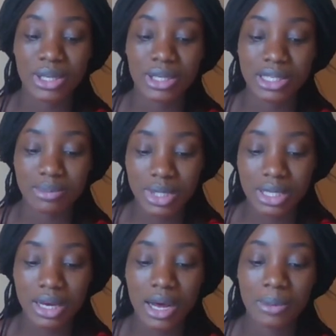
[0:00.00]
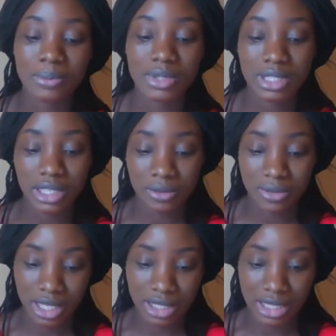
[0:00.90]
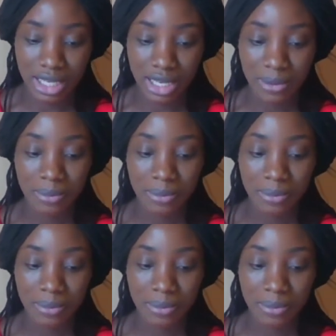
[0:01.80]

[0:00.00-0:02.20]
could become self-centered.